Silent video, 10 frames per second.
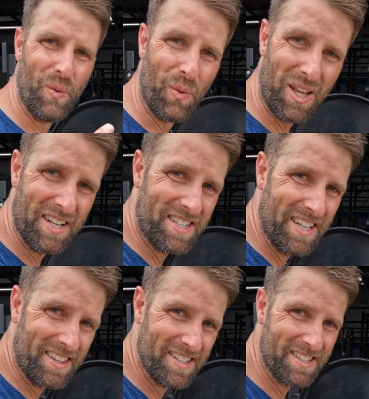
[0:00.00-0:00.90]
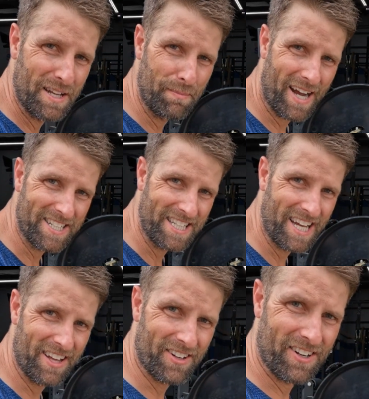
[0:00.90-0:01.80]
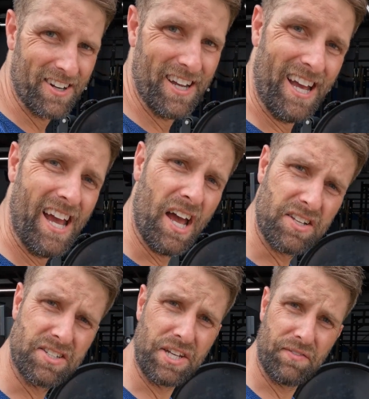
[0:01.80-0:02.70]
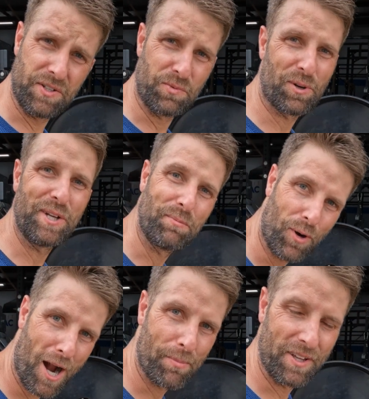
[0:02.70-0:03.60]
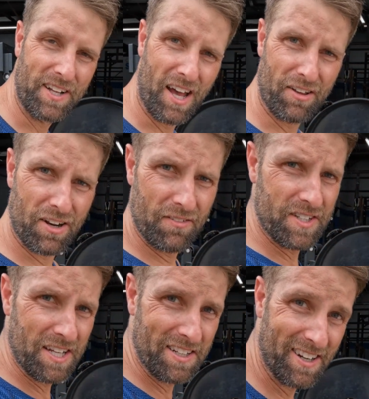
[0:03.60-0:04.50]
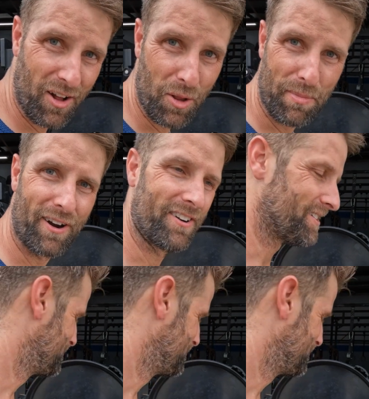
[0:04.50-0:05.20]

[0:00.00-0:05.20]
Well, let's get this thing back together and see if it's working properly now that I've taken it all apart.